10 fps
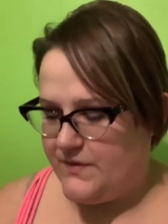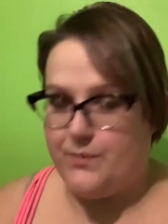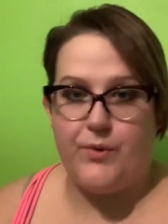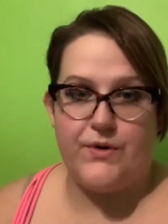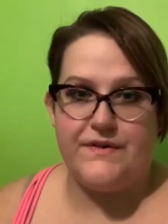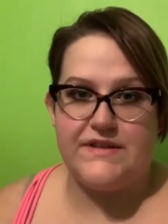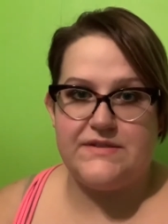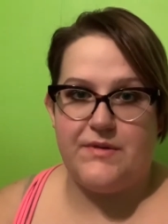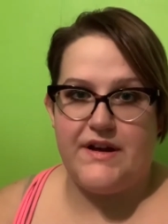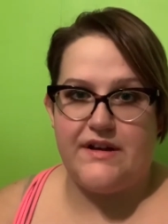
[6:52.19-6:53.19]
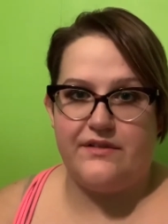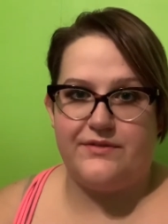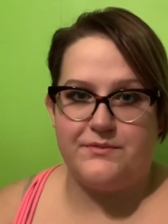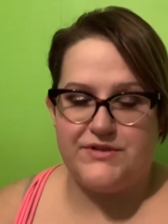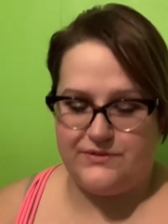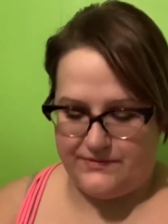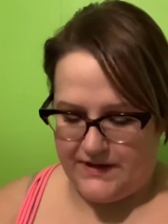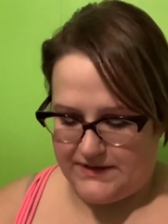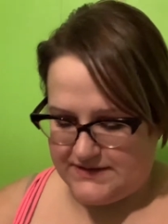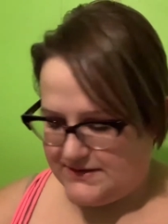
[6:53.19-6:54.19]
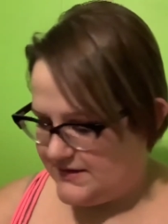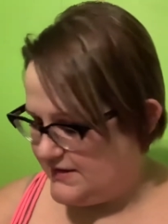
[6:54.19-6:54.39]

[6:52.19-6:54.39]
Born This Way from Too Faced.